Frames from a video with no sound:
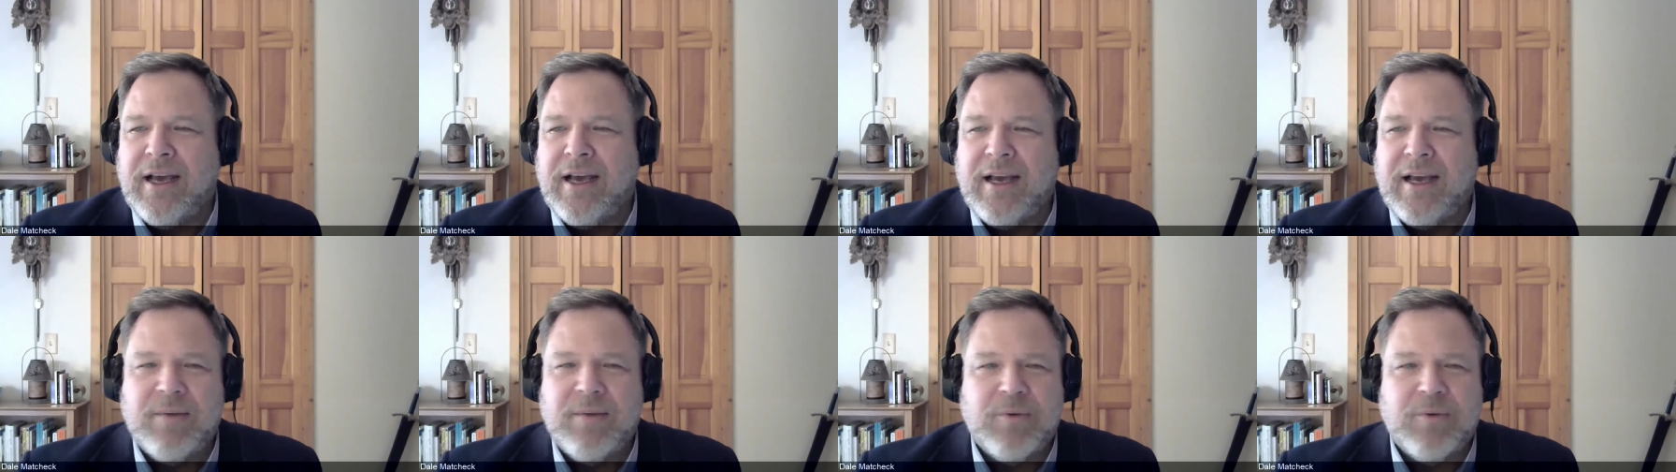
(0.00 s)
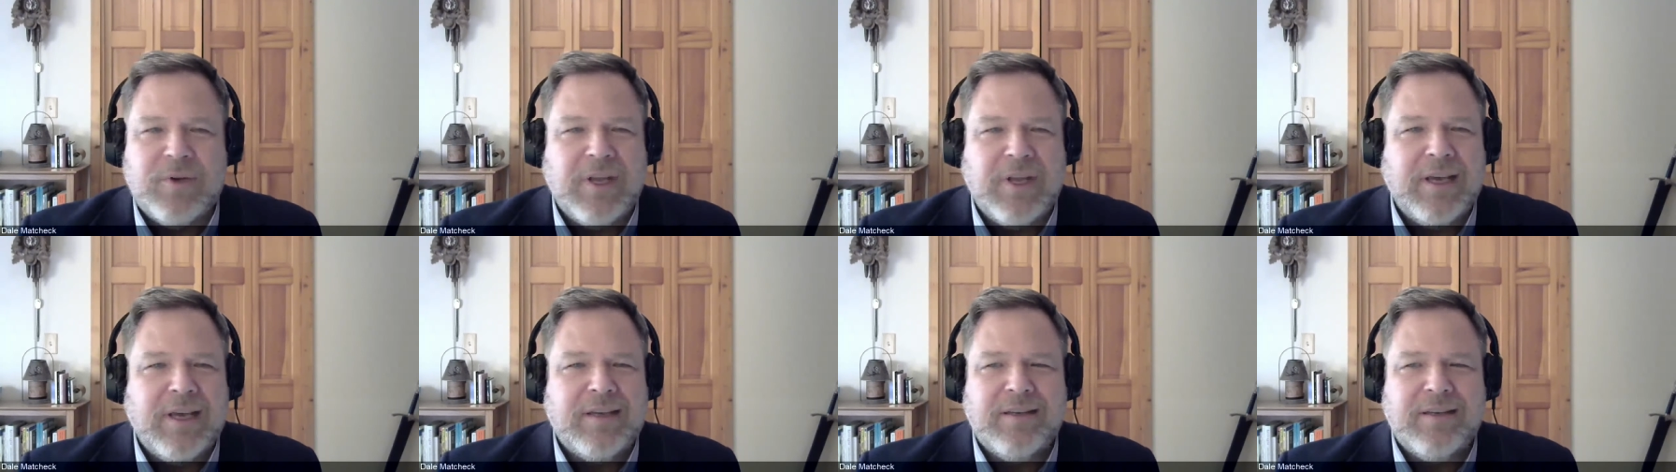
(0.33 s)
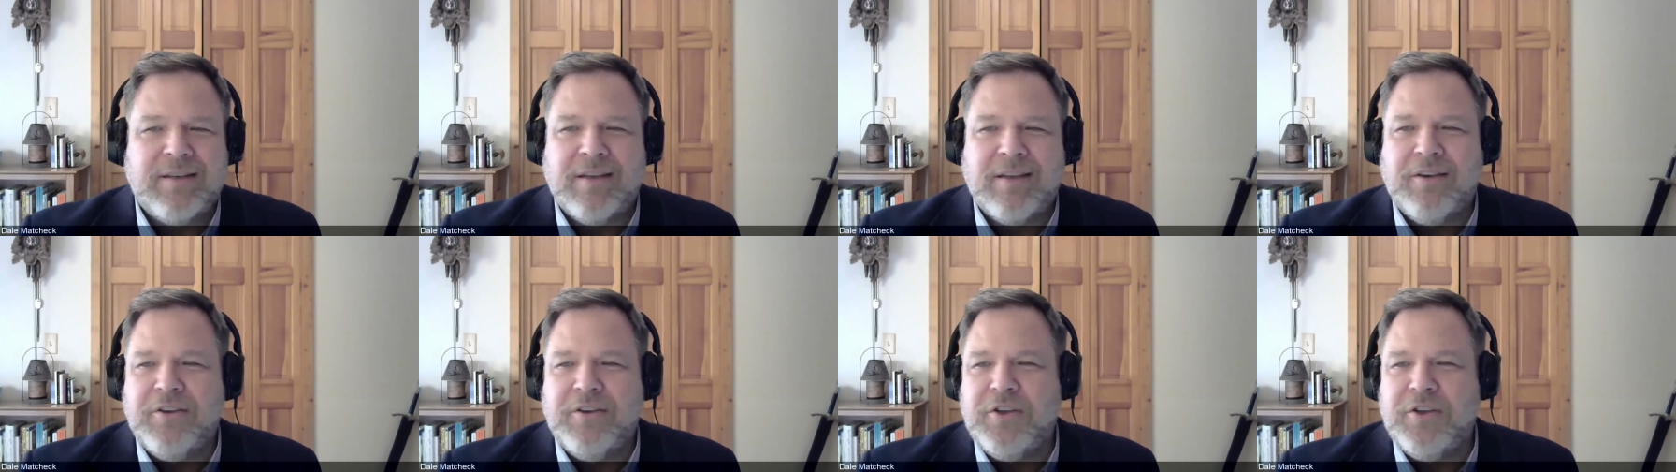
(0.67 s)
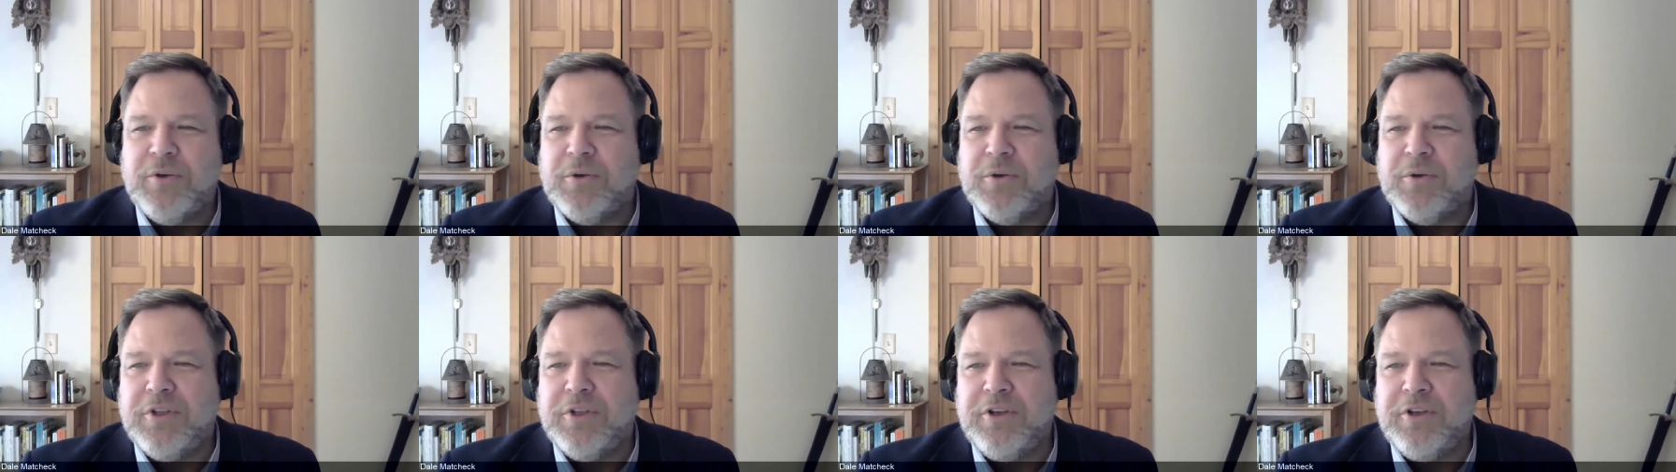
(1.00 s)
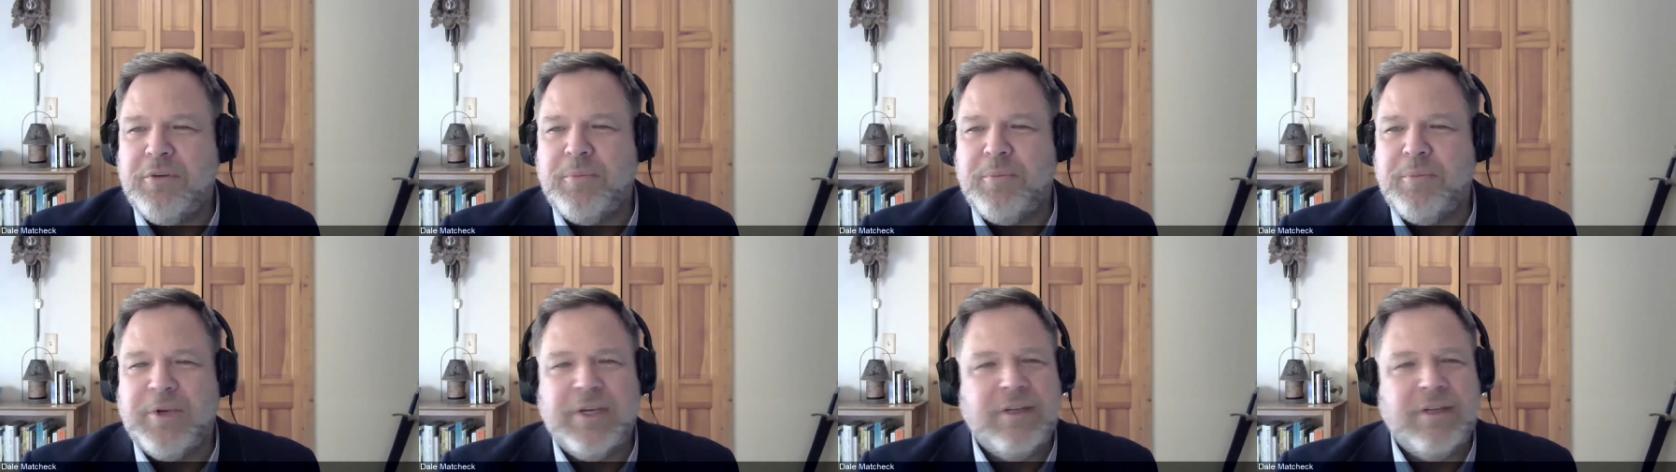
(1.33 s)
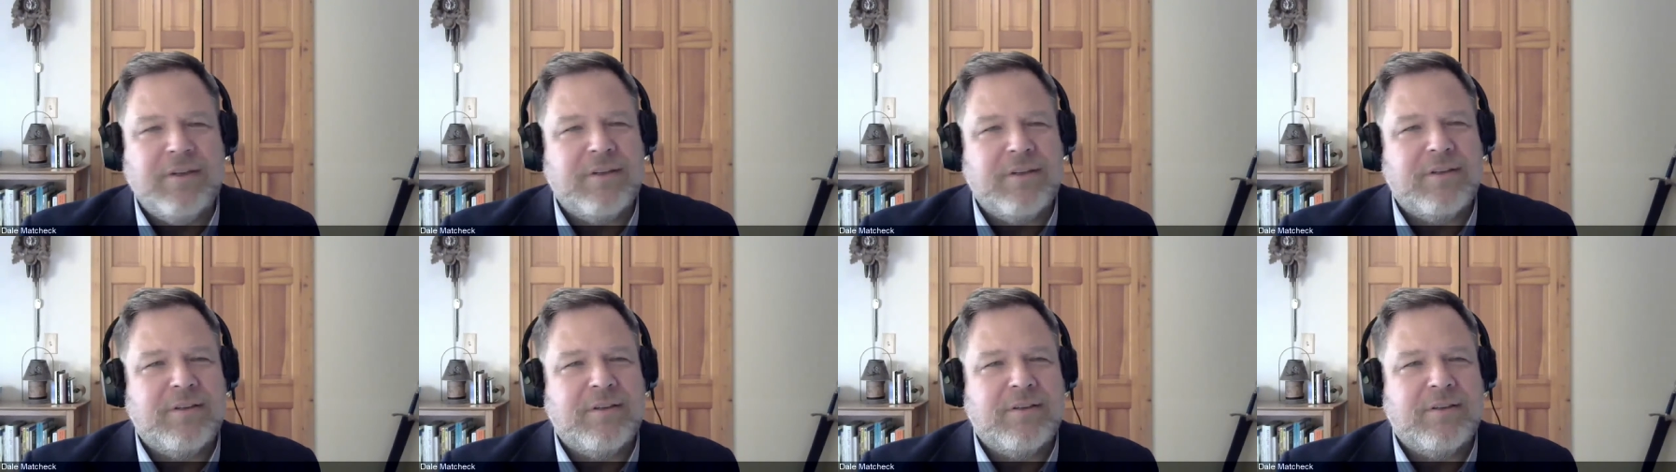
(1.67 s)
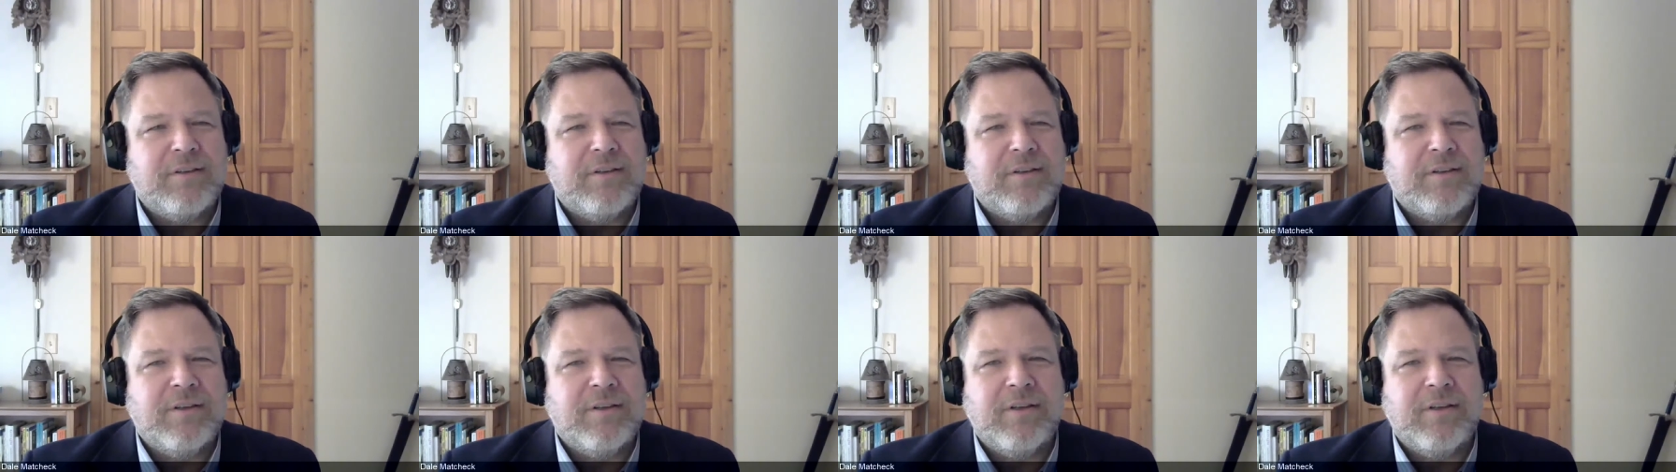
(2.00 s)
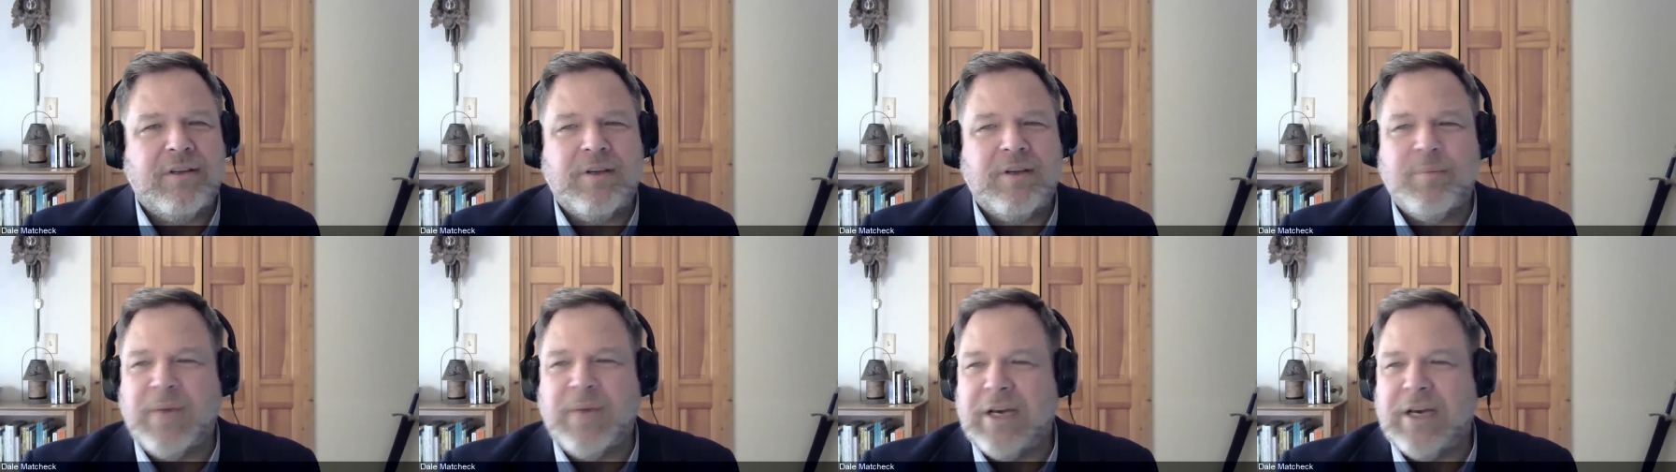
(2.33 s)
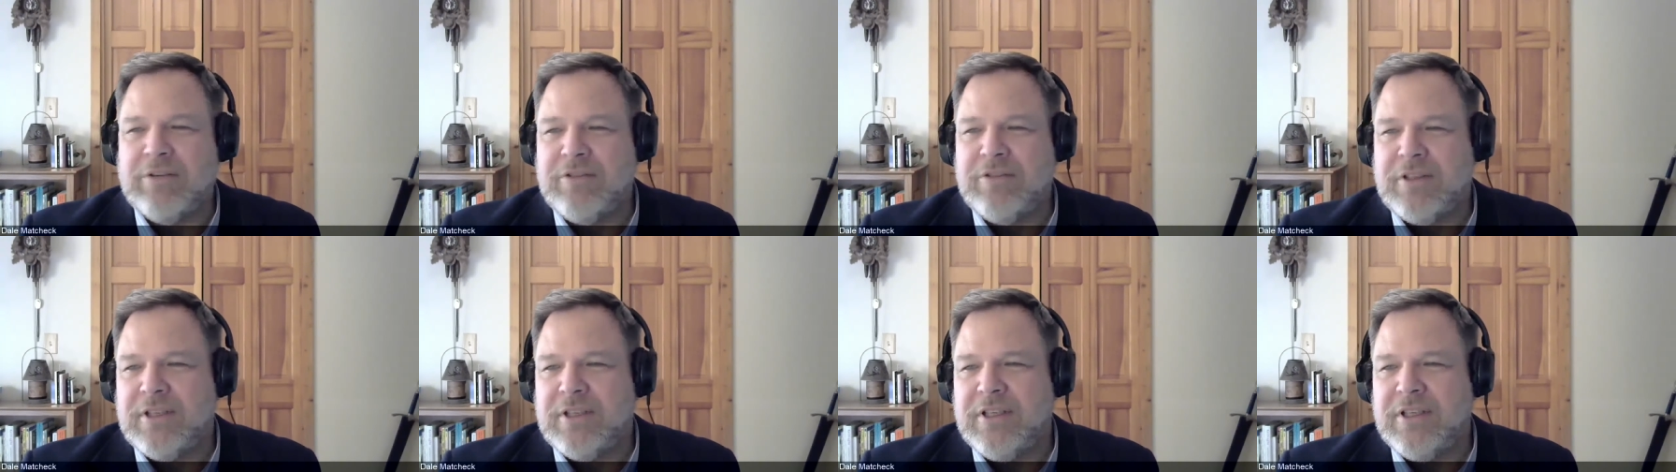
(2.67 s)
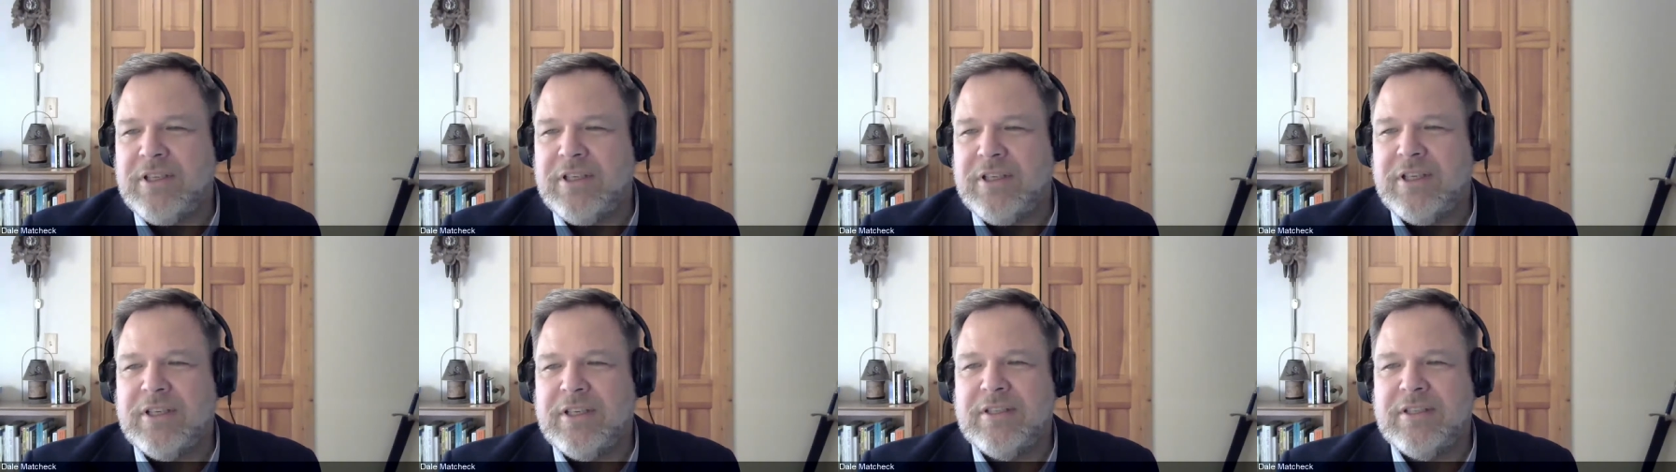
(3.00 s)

I would like to tell you a little bit about the,